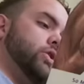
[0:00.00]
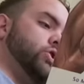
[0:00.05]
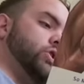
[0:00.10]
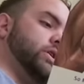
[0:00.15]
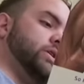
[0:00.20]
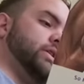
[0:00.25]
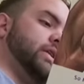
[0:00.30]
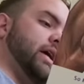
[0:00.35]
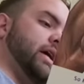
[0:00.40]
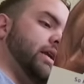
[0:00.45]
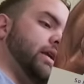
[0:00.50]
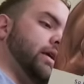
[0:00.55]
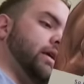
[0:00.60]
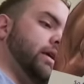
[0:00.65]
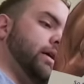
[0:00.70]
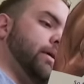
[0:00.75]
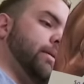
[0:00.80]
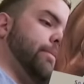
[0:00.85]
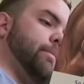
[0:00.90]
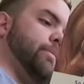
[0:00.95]
Just then,
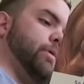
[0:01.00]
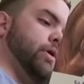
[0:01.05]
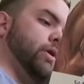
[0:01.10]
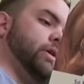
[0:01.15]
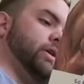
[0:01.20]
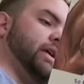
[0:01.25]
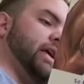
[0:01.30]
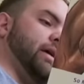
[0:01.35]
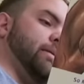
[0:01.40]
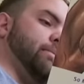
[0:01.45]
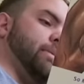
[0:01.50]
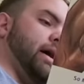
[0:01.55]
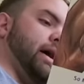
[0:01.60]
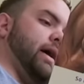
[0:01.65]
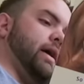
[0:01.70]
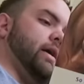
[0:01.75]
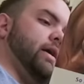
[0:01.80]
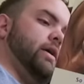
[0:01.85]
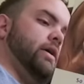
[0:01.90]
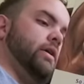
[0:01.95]
Bird came
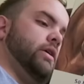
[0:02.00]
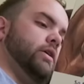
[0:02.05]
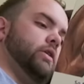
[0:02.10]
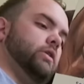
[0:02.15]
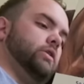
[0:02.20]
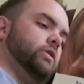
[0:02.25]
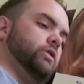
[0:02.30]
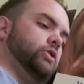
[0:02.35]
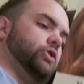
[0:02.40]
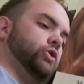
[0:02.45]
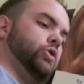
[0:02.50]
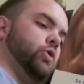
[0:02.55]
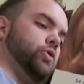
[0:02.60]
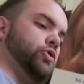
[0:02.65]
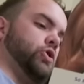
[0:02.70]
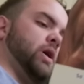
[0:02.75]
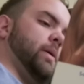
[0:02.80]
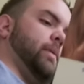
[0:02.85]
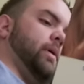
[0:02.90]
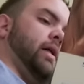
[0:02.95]
by.
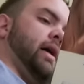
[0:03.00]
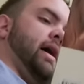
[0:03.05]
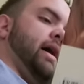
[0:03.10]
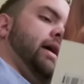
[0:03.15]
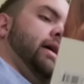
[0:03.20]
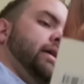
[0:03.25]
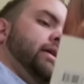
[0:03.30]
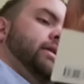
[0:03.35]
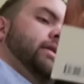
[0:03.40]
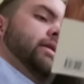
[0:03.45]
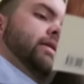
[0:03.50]
Tooth trouble, eh?